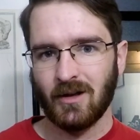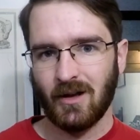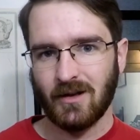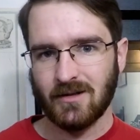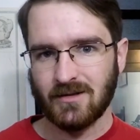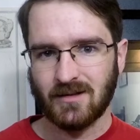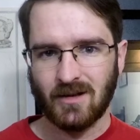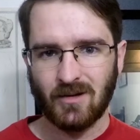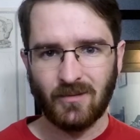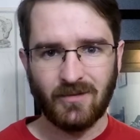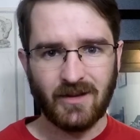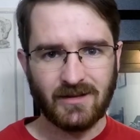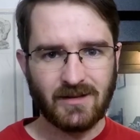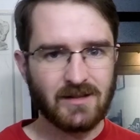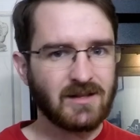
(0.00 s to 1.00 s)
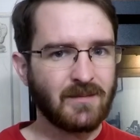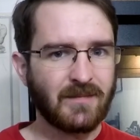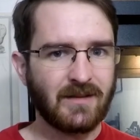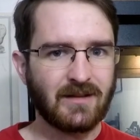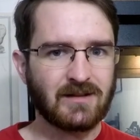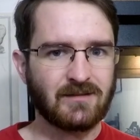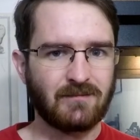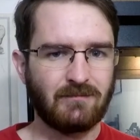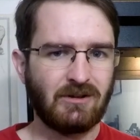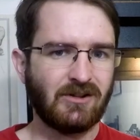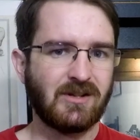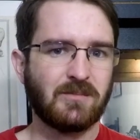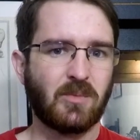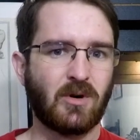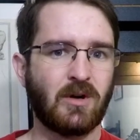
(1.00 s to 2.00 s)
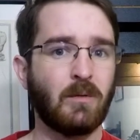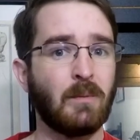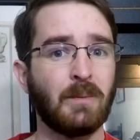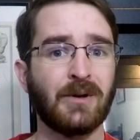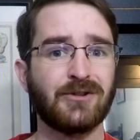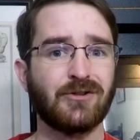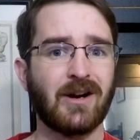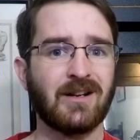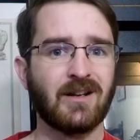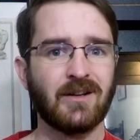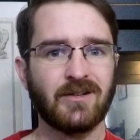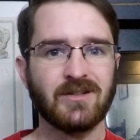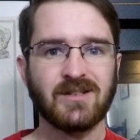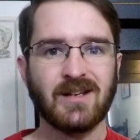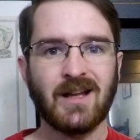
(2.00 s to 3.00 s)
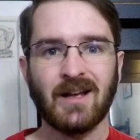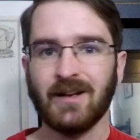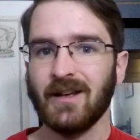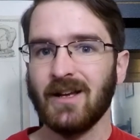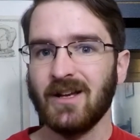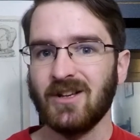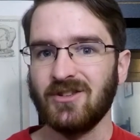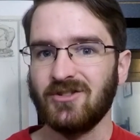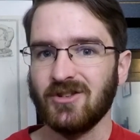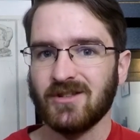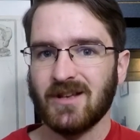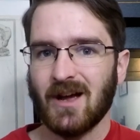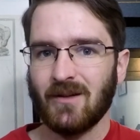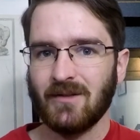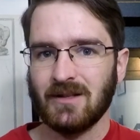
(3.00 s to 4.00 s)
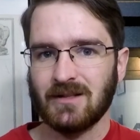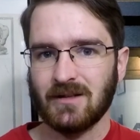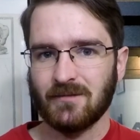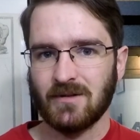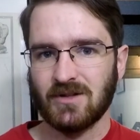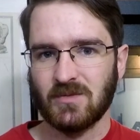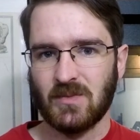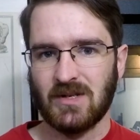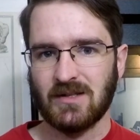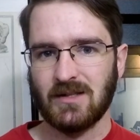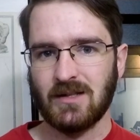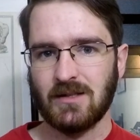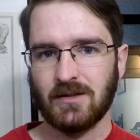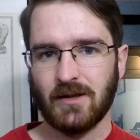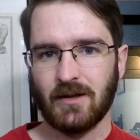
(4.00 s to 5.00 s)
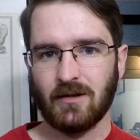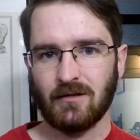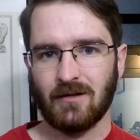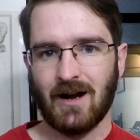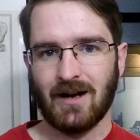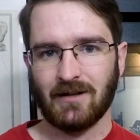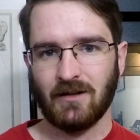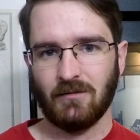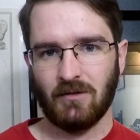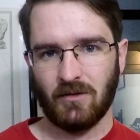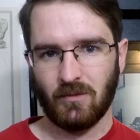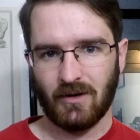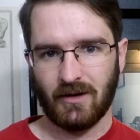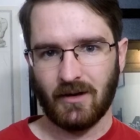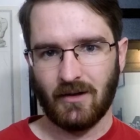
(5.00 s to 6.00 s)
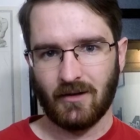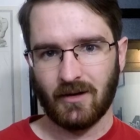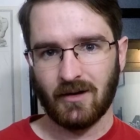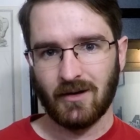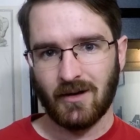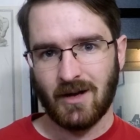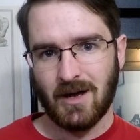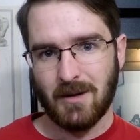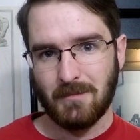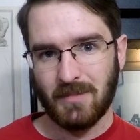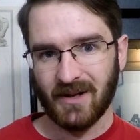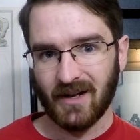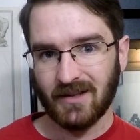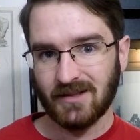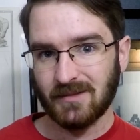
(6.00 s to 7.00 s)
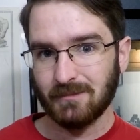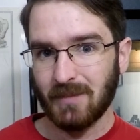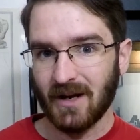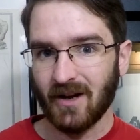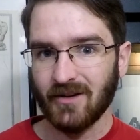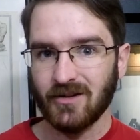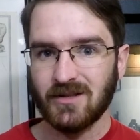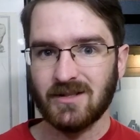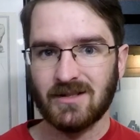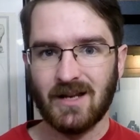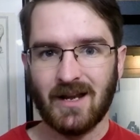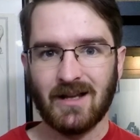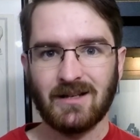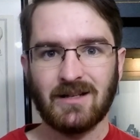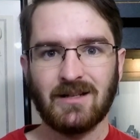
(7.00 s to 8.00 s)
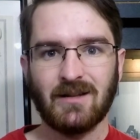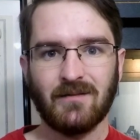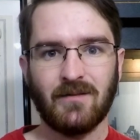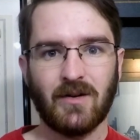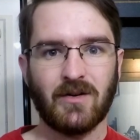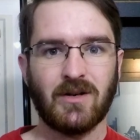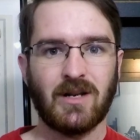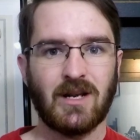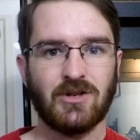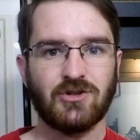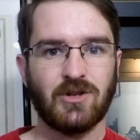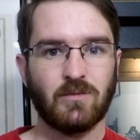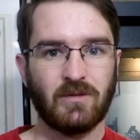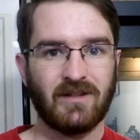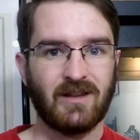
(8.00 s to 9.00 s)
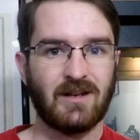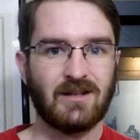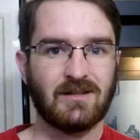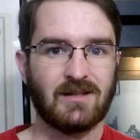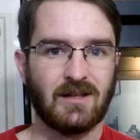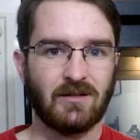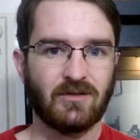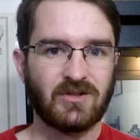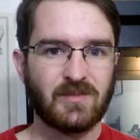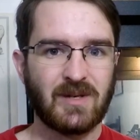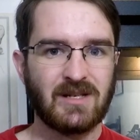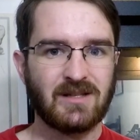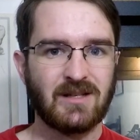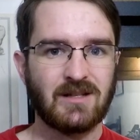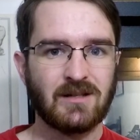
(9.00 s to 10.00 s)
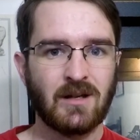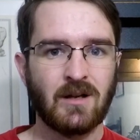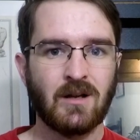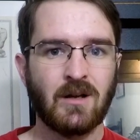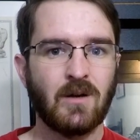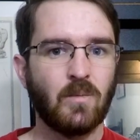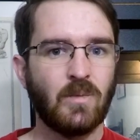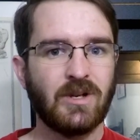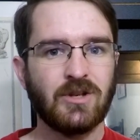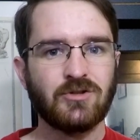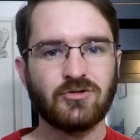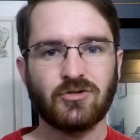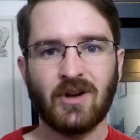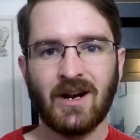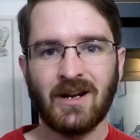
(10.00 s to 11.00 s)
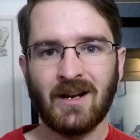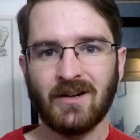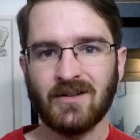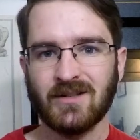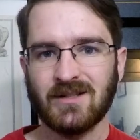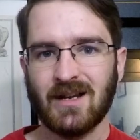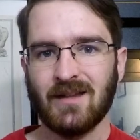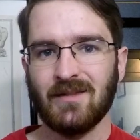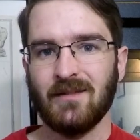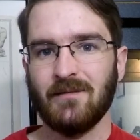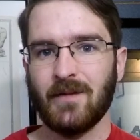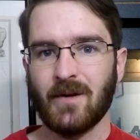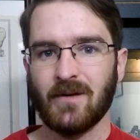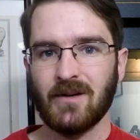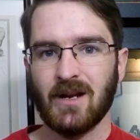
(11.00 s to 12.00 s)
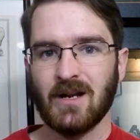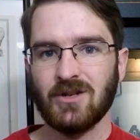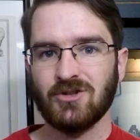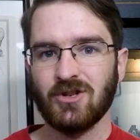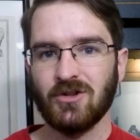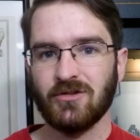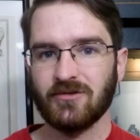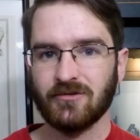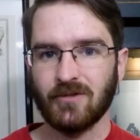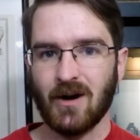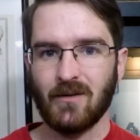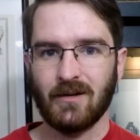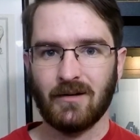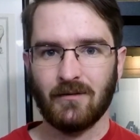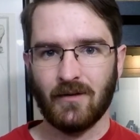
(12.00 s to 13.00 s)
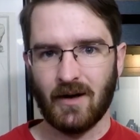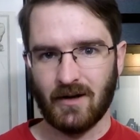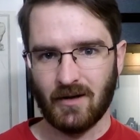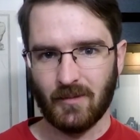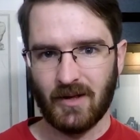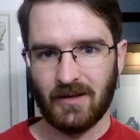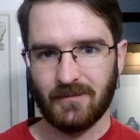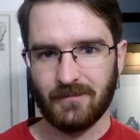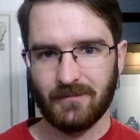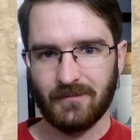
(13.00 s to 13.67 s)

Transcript: And so this is something that's really important when we're trying to understand just how the different species interacted with one another. Because by understanding the variation within a single species, we can try and understand the variation throughout an environment.